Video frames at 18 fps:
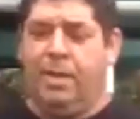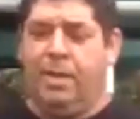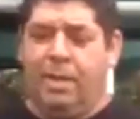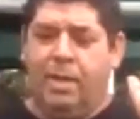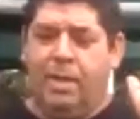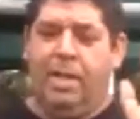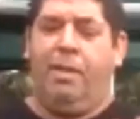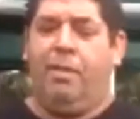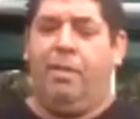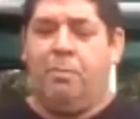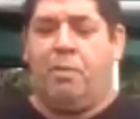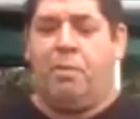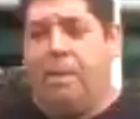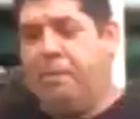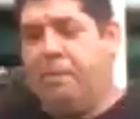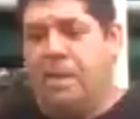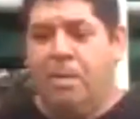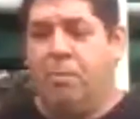If I'm
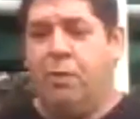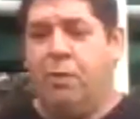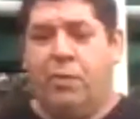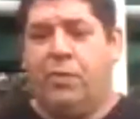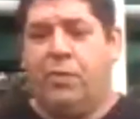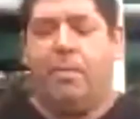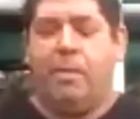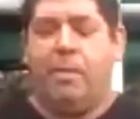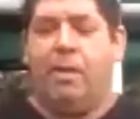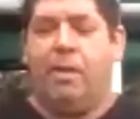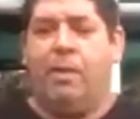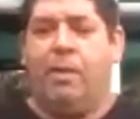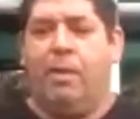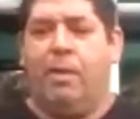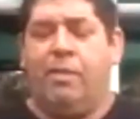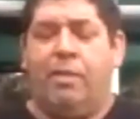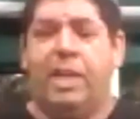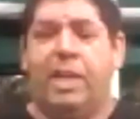trapped in the bush or something,
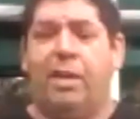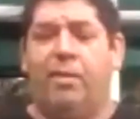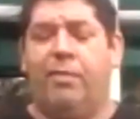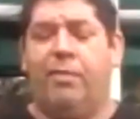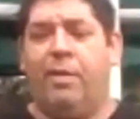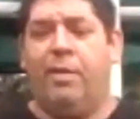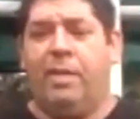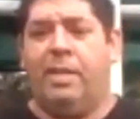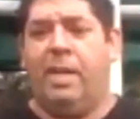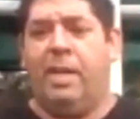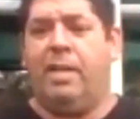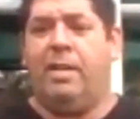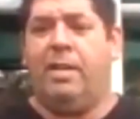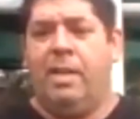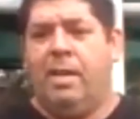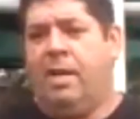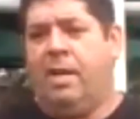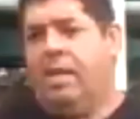I'm very confident that
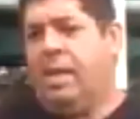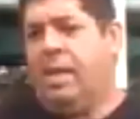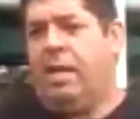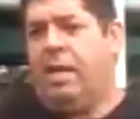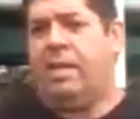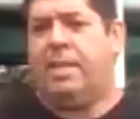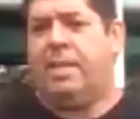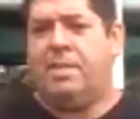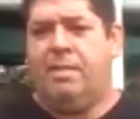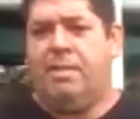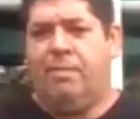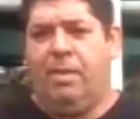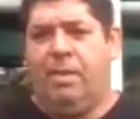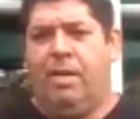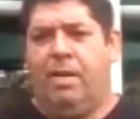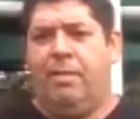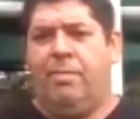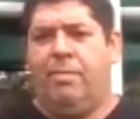I could
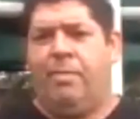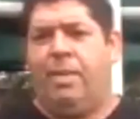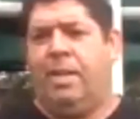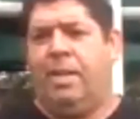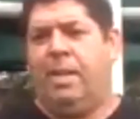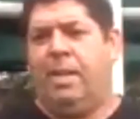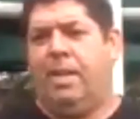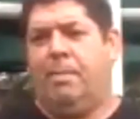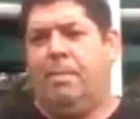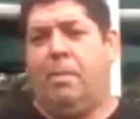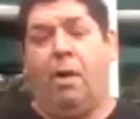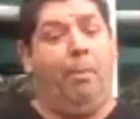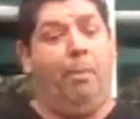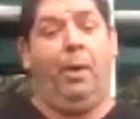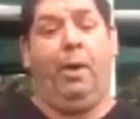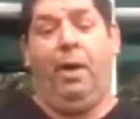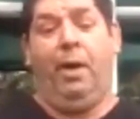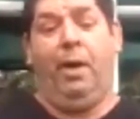survive
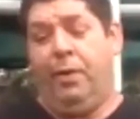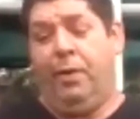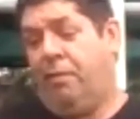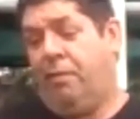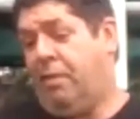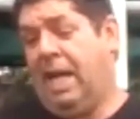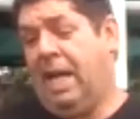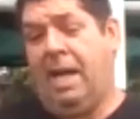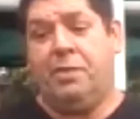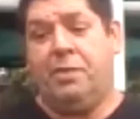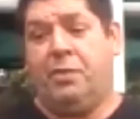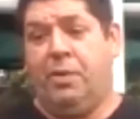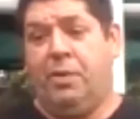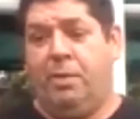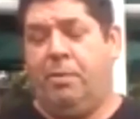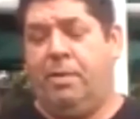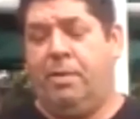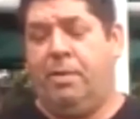on my own if I had
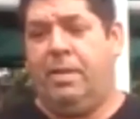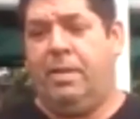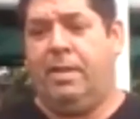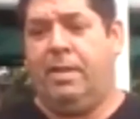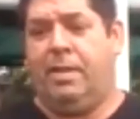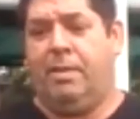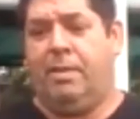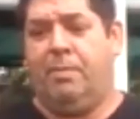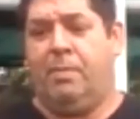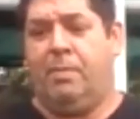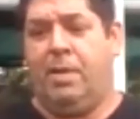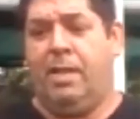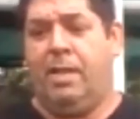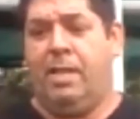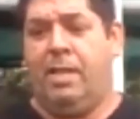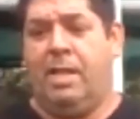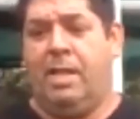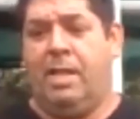to.
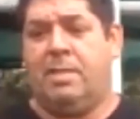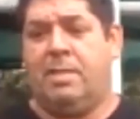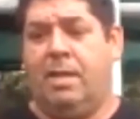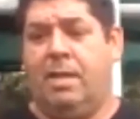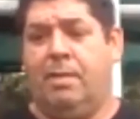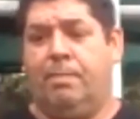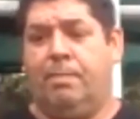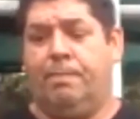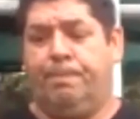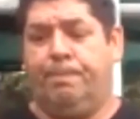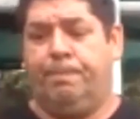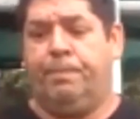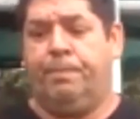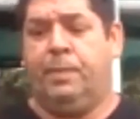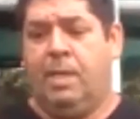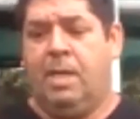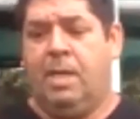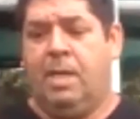That's
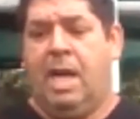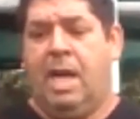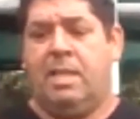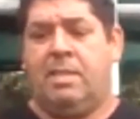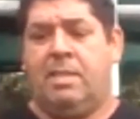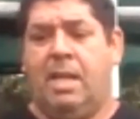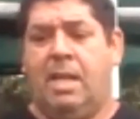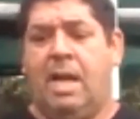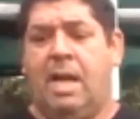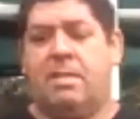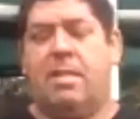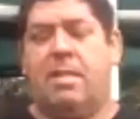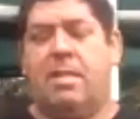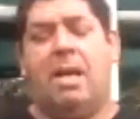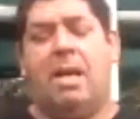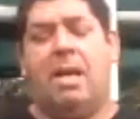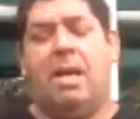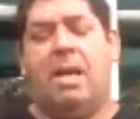as an
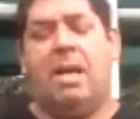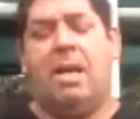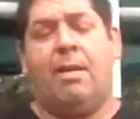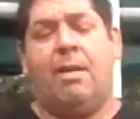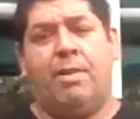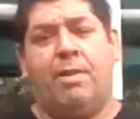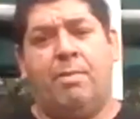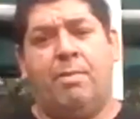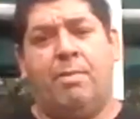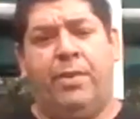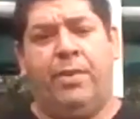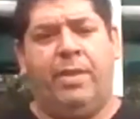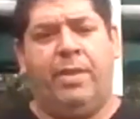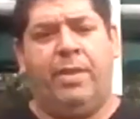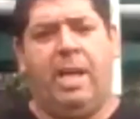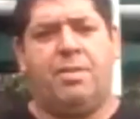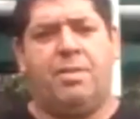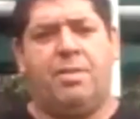Aboriginal person, that's
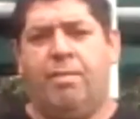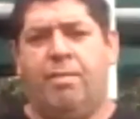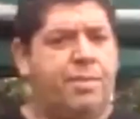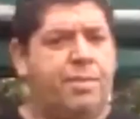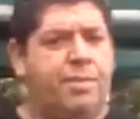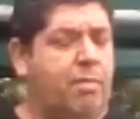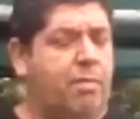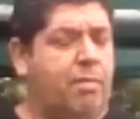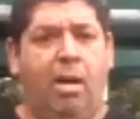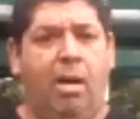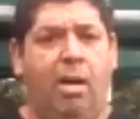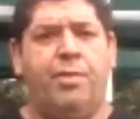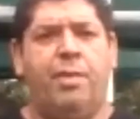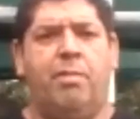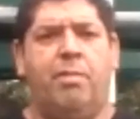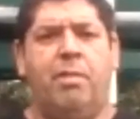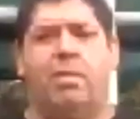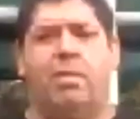traditional culture,
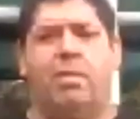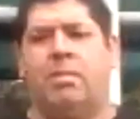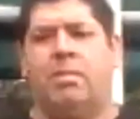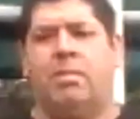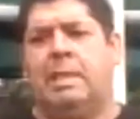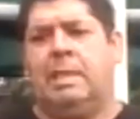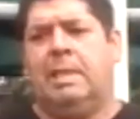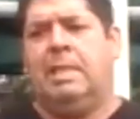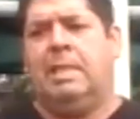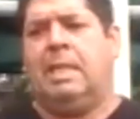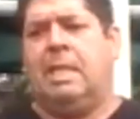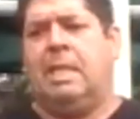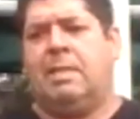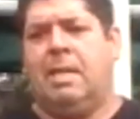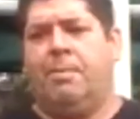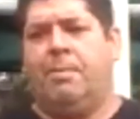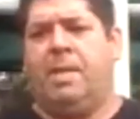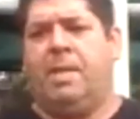and that's
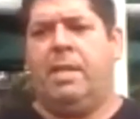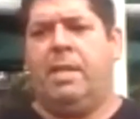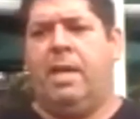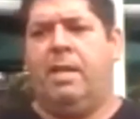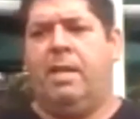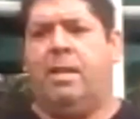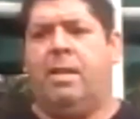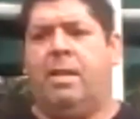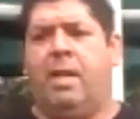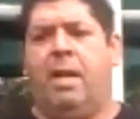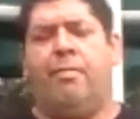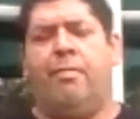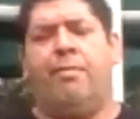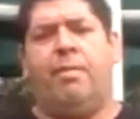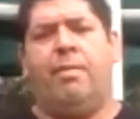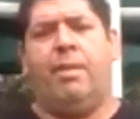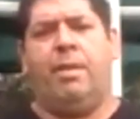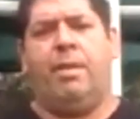something that
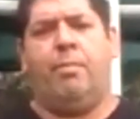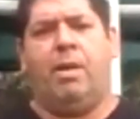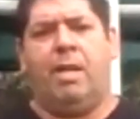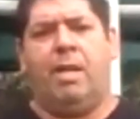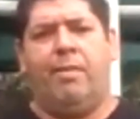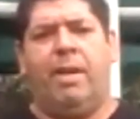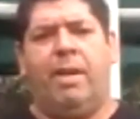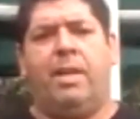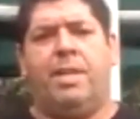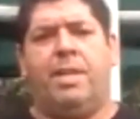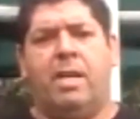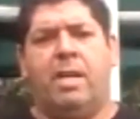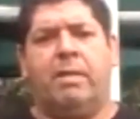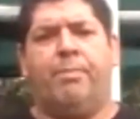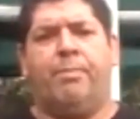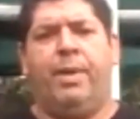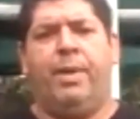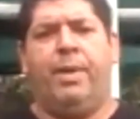every one of our
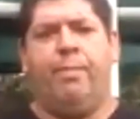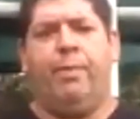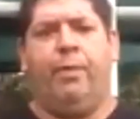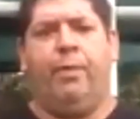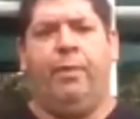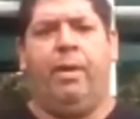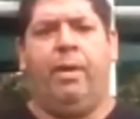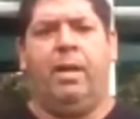young people